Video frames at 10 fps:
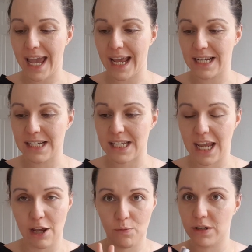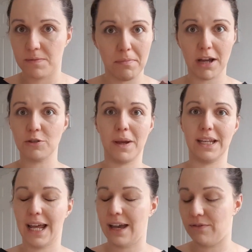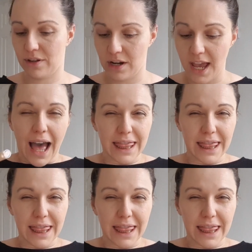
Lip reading: and it was match made in heaven.